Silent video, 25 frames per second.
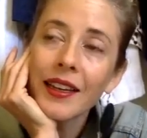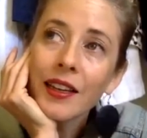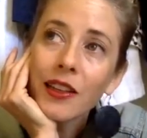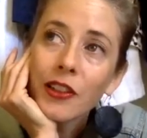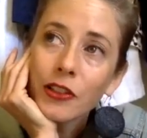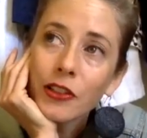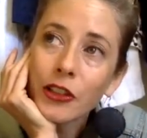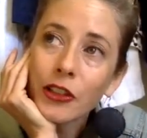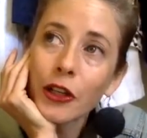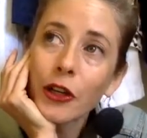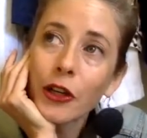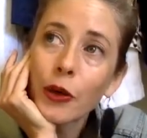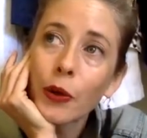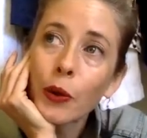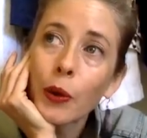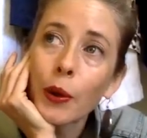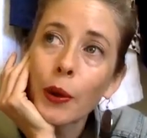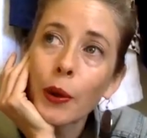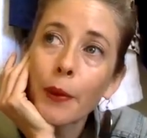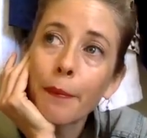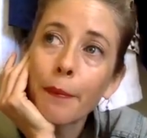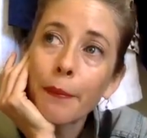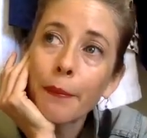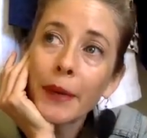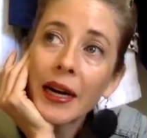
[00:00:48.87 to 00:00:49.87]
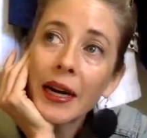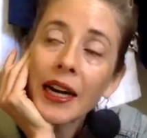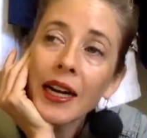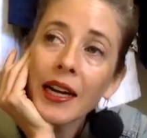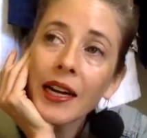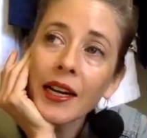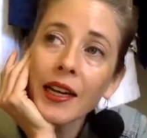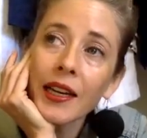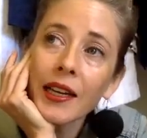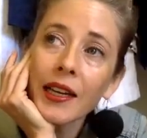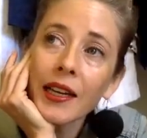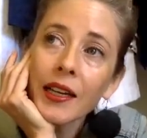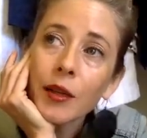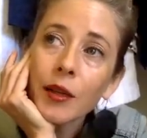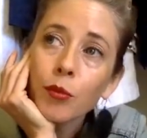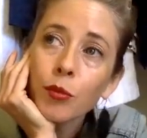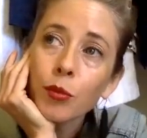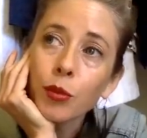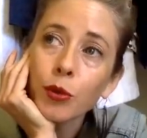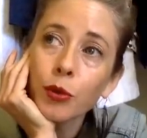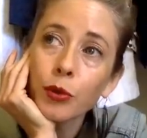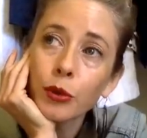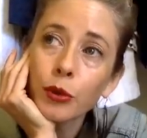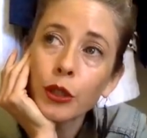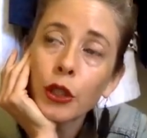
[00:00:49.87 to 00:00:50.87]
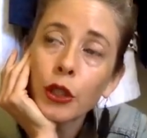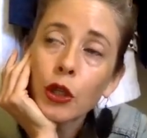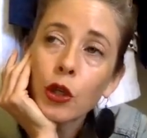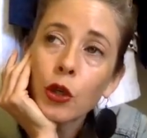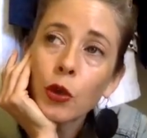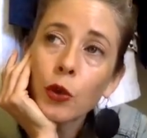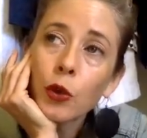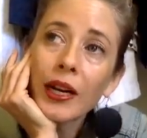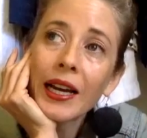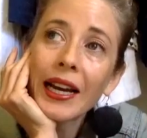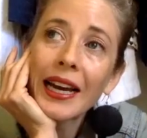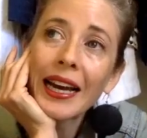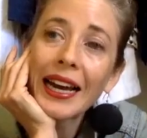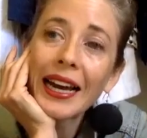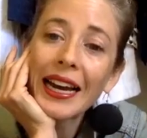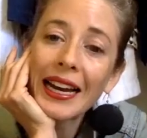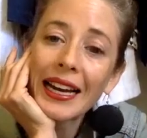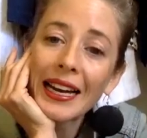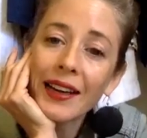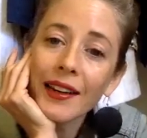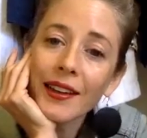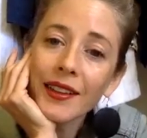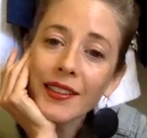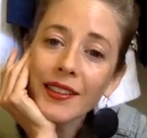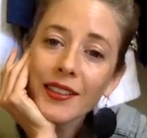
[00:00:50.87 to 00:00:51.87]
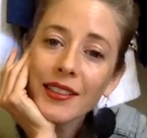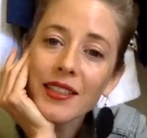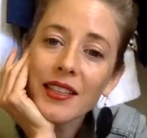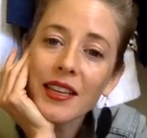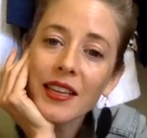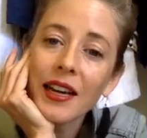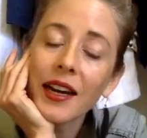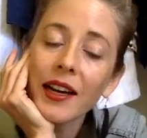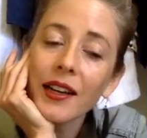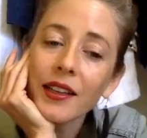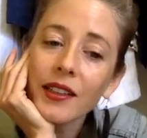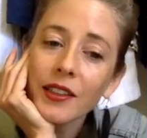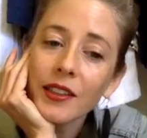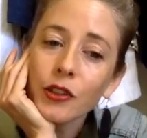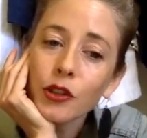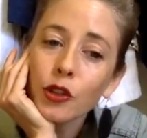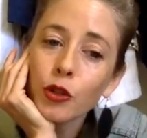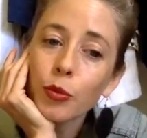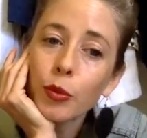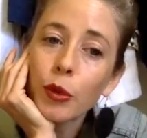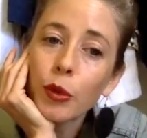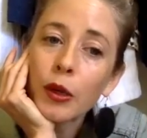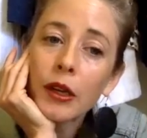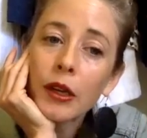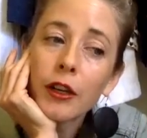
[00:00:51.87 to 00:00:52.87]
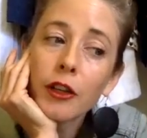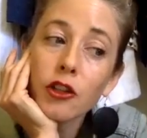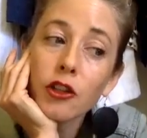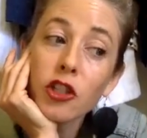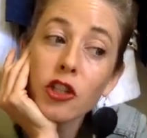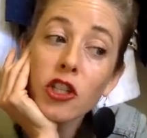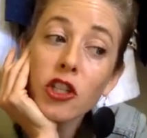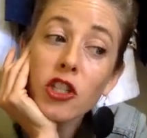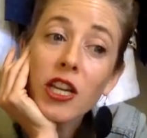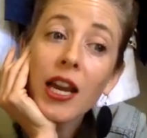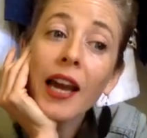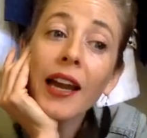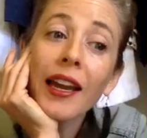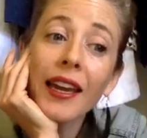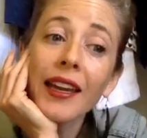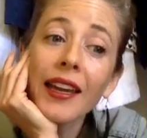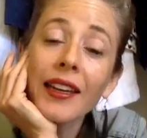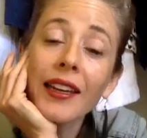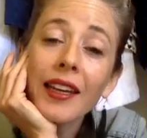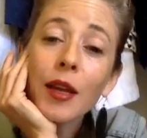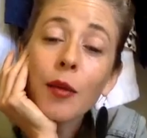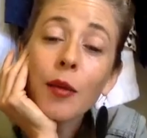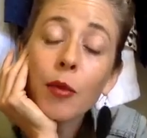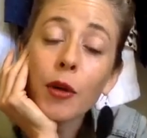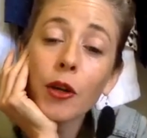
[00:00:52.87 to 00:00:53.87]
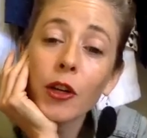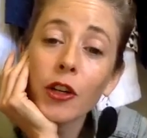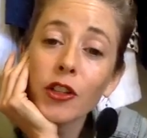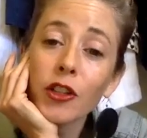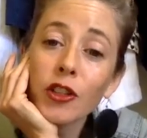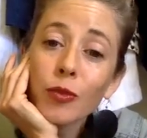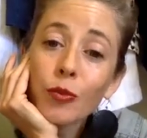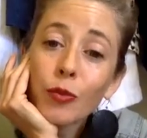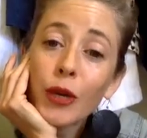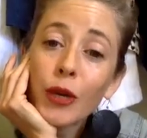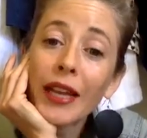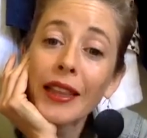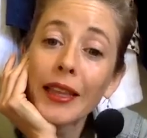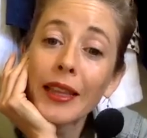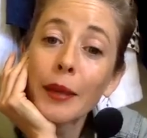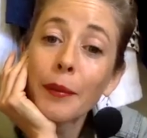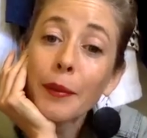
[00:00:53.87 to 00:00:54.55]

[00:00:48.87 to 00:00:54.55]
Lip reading: So my pro hack to that is to put on a jean jacket and put on some bright